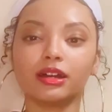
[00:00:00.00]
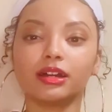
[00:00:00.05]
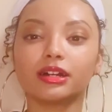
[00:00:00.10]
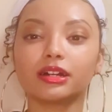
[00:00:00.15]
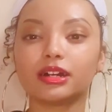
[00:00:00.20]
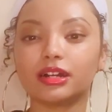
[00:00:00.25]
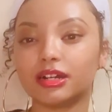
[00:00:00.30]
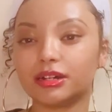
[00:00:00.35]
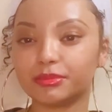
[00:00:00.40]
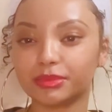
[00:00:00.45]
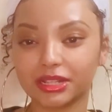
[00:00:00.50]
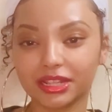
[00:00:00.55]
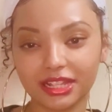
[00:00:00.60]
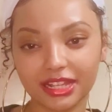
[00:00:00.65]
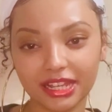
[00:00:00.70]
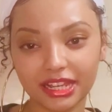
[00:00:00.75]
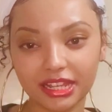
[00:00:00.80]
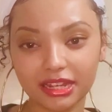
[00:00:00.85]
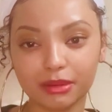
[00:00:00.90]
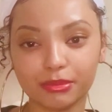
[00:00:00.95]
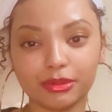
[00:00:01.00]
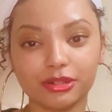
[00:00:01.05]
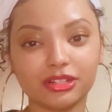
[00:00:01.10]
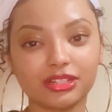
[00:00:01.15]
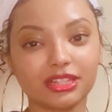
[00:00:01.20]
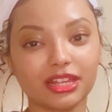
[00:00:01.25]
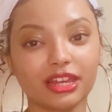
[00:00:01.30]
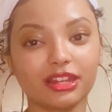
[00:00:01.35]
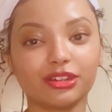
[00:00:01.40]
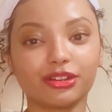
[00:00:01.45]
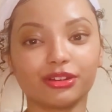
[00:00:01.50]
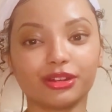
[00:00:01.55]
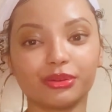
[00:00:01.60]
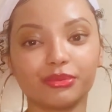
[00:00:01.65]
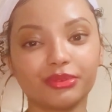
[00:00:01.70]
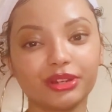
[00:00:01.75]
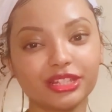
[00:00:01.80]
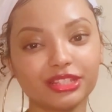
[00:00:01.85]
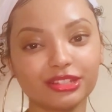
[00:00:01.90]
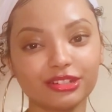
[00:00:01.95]
Come Clean, a book set during
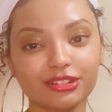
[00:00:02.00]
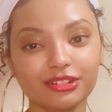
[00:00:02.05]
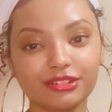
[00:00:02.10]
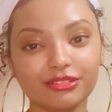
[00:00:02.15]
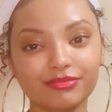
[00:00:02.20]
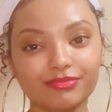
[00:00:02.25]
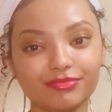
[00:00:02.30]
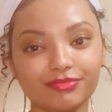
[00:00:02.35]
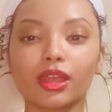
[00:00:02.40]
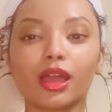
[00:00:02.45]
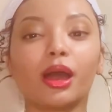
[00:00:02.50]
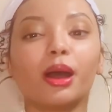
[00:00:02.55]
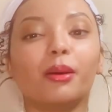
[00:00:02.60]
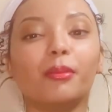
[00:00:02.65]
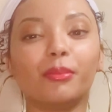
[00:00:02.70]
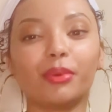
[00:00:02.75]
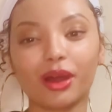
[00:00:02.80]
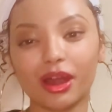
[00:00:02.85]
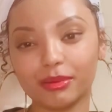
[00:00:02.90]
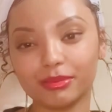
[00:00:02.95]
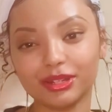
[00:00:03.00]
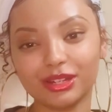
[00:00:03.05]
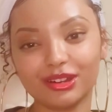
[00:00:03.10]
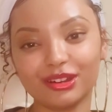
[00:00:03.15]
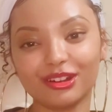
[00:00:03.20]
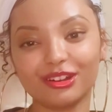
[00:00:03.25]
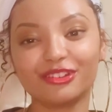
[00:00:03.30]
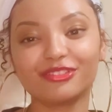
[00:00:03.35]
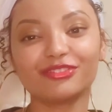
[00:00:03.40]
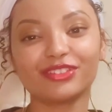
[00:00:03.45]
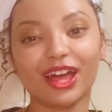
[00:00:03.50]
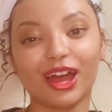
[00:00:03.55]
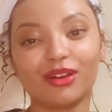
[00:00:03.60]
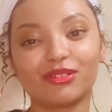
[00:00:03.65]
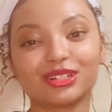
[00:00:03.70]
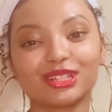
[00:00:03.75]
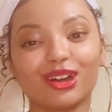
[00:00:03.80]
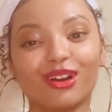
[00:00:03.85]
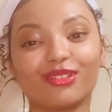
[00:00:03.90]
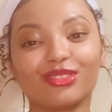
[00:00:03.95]
winter. Barbie Girl,
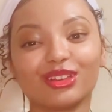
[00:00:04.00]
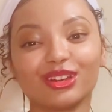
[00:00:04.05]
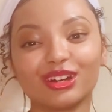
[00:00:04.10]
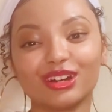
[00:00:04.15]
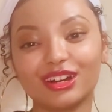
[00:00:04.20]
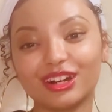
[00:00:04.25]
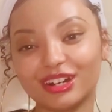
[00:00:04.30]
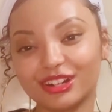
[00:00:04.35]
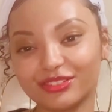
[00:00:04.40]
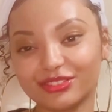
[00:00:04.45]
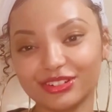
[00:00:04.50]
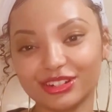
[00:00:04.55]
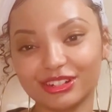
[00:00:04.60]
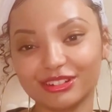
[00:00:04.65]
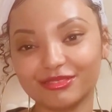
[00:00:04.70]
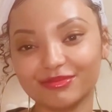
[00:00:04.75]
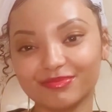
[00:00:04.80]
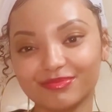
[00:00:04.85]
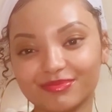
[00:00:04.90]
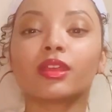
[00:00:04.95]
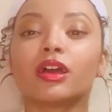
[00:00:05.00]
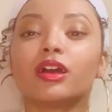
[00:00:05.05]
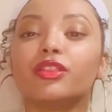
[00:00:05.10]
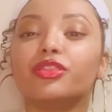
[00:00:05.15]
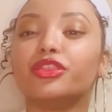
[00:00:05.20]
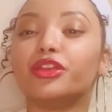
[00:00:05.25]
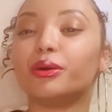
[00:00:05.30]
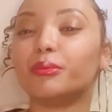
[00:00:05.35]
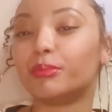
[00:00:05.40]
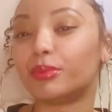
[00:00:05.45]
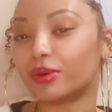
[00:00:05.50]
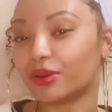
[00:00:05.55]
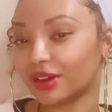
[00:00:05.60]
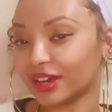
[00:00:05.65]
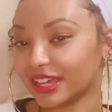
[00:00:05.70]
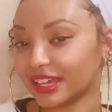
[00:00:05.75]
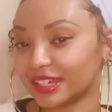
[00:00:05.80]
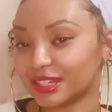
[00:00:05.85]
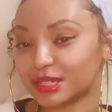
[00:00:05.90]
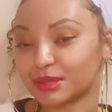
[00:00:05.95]
flowers on the cover. The Boy
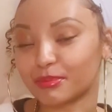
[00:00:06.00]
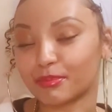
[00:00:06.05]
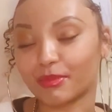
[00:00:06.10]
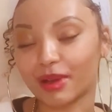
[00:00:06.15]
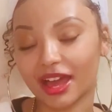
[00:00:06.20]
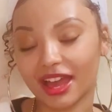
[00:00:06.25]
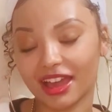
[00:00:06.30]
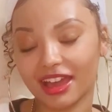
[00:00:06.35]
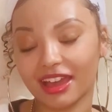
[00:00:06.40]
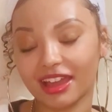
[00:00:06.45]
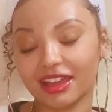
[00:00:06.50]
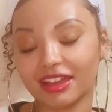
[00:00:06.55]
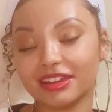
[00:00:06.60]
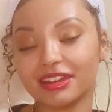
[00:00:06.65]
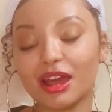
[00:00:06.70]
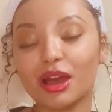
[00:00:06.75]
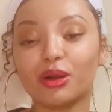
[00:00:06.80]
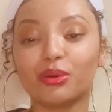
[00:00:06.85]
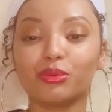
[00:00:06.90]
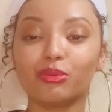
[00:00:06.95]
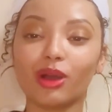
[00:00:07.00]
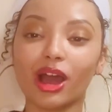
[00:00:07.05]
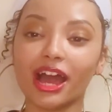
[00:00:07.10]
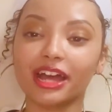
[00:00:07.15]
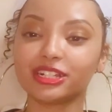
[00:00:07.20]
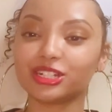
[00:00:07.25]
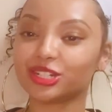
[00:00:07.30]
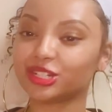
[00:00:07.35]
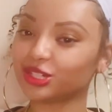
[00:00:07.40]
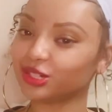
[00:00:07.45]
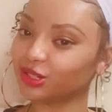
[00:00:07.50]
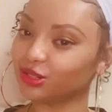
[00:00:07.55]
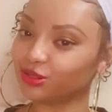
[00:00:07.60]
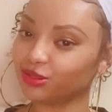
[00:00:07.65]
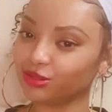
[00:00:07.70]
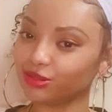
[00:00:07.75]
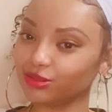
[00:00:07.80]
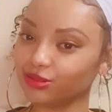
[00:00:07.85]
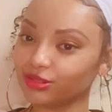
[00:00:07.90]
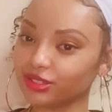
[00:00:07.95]
Is Mine, Why
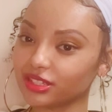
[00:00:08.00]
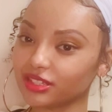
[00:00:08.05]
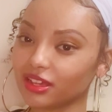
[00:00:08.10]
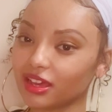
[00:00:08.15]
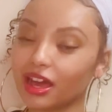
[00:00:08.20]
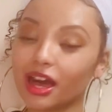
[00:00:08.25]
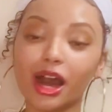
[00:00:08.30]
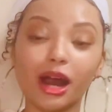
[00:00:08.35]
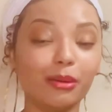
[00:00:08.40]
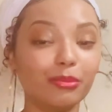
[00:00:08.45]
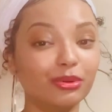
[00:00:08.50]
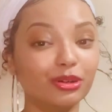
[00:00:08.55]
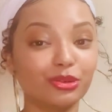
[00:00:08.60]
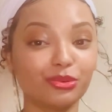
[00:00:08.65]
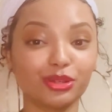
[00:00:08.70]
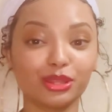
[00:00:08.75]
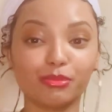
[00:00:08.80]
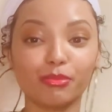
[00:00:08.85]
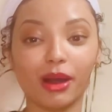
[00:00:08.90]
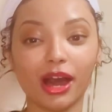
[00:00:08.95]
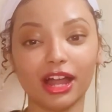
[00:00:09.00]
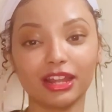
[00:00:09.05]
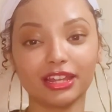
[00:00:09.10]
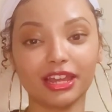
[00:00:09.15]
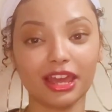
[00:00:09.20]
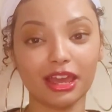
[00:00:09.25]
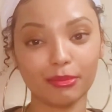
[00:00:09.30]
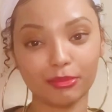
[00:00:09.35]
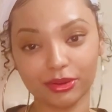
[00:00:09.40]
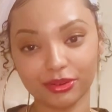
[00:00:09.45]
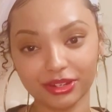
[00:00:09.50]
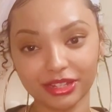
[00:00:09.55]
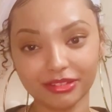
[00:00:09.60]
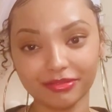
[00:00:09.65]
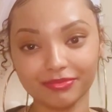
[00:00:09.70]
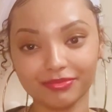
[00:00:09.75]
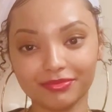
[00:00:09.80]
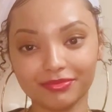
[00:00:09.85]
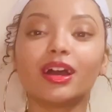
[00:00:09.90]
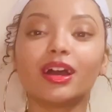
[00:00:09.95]
Choose, a book with polyamory.
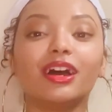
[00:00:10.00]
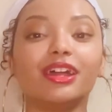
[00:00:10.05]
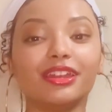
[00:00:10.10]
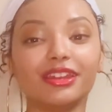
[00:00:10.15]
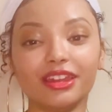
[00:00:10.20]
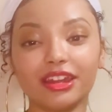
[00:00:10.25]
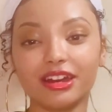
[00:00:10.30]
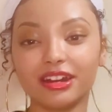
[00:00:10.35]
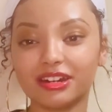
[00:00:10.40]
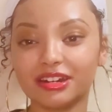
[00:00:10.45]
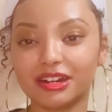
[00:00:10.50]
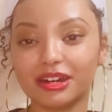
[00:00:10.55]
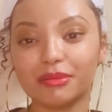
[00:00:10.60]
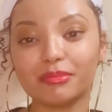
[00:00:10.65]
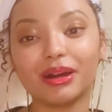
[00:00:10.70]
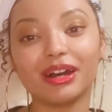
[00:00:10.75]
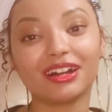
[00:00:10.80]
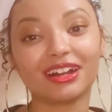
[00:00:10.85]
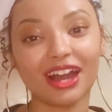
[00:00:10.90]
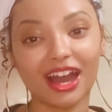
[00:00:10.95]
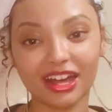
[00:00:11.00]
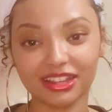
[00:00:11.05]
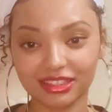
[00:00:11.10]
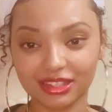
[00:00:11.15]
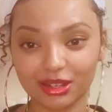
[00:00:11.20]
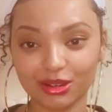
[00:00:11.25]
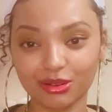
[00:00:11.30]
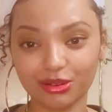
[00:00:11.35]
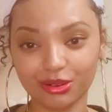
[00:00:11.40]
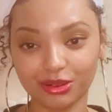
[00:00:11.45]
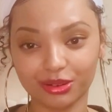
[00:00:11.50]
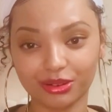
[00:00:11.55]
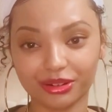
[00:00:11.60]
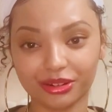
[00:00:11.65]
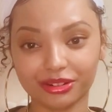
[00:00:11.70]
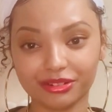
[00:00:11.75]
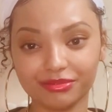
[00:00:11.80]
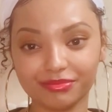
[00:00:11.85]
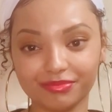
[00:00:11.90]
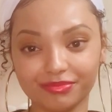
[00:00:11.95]
Numb, a gothic
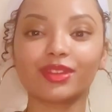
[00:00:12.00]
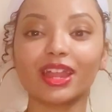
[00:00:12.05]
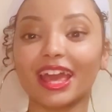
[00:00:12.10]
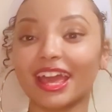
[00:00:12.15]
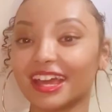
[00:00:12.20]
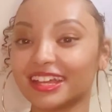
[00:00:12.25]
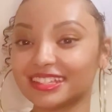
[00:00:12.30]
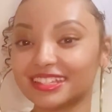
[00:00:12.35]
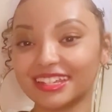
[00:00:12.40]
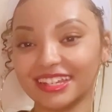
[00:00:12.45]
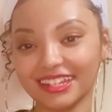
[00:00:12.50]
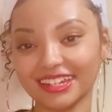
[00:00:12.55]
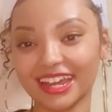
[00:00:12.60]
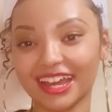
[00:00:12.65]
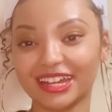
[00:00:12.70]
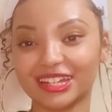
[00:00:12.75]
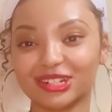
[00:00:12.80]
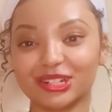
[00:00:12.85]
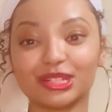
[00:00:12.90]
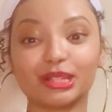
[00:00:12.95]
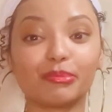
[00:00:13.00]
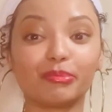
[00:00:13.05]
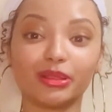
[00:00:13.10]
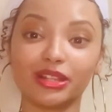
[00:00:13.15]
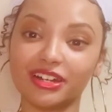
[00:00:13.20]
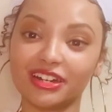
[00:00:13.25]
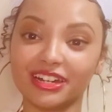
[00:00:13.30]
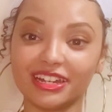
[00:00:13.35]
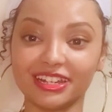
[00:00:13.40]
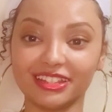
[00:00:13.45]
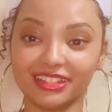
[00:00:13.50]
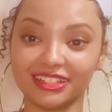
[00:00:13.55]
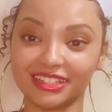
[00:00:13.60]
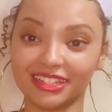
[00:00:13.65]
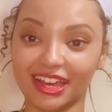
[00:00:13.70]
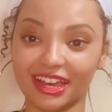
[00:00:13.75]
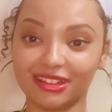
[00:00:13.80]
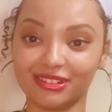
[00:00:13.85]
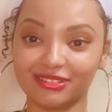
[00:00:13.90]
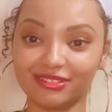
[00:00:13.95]
horror. And Teenagers, blood in the
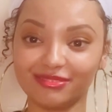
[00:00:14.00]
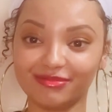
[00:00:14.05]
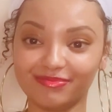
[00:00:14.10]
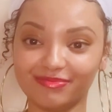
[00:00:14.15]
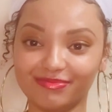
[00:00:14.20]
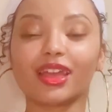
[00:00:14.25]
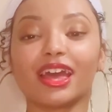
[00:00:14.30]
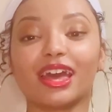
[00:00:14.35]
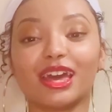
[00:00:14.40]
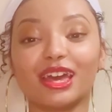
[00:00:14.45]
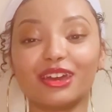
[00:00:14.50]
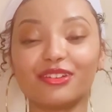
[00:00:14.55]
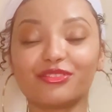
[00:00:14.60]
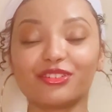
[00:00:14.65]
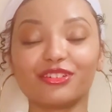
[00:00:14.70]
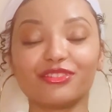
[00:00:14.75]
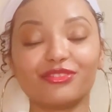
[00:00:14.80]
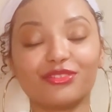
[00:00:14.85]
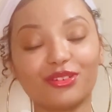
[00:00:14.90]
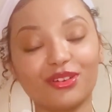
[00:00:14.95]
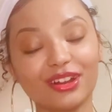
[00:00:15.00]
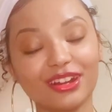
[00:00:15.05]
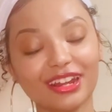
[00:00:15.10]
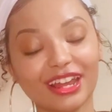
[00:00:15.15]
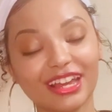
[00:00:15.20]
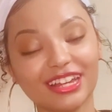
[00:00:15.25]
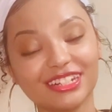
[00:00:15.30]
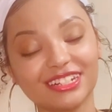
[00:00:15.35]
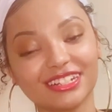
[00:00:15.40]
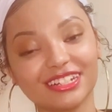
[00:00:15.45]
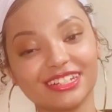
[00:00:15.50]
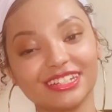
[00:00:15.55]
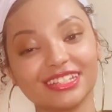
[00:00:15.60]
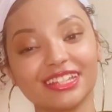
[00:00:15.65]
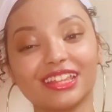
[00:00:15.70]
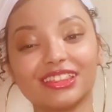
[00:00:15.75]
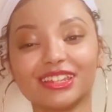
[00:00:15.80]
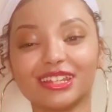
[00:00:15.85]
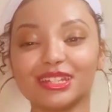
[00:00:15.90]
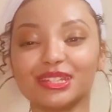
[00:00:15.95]
title. And for 4 Nations,
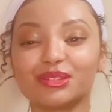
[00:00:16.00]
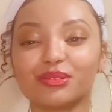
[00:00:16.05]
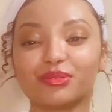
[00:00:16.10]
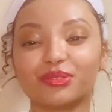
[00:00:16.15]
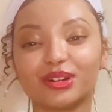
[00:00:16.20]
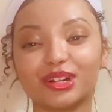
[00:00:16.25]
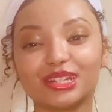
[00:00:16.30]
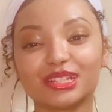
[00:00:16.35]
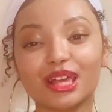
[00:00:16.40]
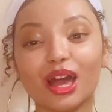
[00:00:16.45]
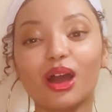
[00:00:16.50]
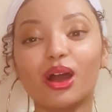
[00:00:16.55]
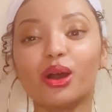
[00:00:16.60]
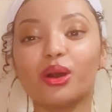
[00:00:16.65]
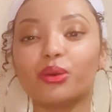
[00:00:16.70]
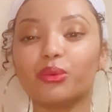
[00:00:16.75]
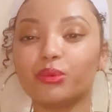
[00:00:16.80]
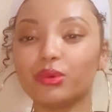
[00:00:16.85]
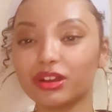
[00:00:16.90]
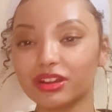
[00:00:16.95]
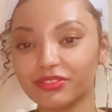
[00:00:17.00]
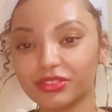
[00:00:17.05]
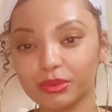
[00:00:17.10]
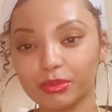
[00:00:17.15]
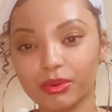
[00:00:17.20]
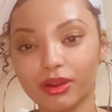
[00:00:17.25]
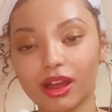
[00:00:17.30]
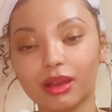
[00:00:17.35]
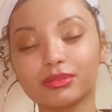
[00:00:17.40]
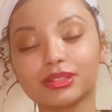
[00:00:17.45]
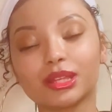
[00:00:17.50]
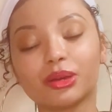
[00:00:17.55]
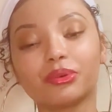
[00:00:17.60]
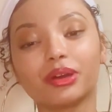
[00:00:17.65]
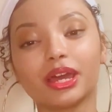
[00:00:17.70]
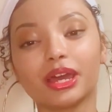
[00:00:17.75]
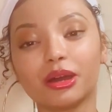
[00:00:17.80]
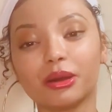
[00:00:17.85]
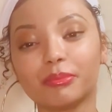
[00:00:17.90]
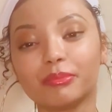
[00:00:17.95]
this was one of the prompts that would
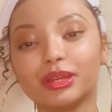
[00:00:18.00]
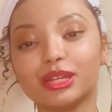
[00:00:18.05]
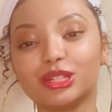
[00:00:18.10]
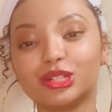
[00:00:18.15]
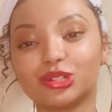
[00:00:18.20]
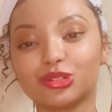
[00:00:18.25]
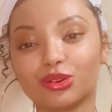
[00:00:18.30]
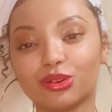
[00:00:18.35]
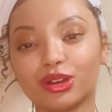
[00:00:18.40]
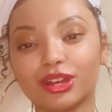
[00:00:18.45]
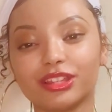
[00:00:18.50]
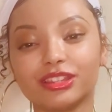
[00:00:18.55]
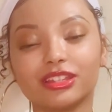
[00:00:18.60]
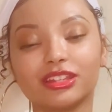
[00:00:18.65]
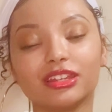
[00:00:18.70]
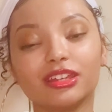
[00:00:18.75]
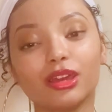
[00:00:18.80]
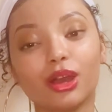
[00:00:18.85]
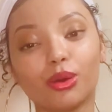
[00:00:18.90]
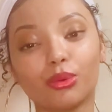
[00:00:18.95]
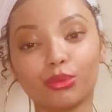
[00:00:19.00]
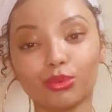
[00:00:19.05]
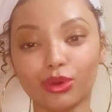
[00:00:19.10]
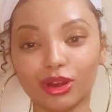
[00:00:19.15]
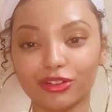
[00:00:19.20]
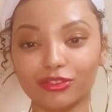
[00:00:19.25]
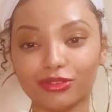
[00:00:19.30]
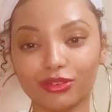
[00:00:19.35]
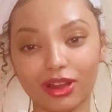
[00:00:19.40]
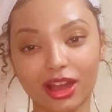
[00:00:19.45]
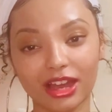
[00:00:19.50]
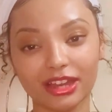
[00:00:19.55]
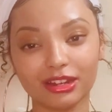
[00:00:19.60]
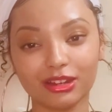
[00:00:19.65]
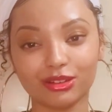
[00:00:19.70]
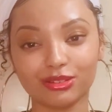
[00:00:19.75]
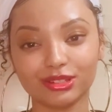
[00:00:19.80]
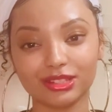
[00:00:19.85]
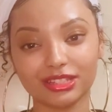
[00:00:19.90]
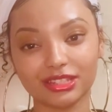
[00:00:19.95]
help me join the Rough
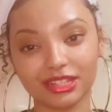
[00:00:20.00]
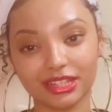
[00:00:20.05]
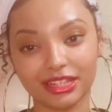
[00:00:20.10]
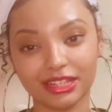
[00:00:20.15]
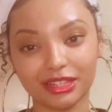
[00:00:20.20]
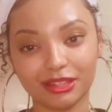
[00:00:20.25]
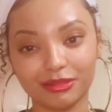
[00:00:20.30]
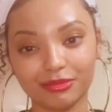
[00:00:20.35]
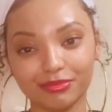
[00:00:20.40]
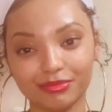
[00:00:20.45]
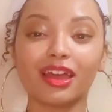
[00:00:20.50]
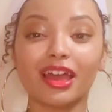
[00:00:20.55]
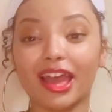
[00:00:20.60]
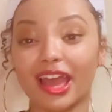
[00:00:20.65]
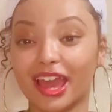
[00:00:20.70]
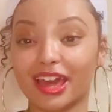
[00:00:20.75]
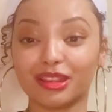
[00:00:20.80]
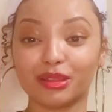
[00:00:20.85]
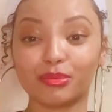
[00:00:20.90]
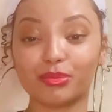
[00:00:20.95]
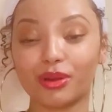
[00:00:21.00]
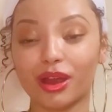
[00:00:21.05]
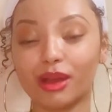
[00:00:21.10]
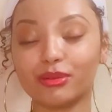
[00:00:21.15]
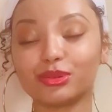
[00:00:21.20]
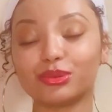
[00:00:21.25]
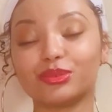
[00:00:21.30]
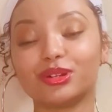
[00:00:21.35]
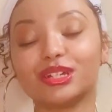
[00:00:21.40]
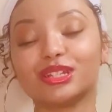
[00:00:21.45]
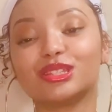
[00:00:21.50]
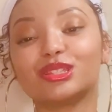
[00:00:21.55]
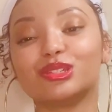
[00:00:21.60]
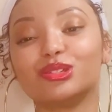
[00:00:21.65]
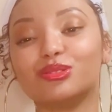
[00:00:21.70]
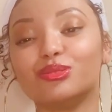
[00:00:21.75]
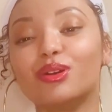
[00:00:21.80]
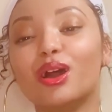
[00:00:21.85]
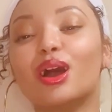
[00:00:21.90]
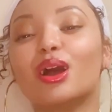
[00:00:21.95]
Rhinos team. And the prompt was to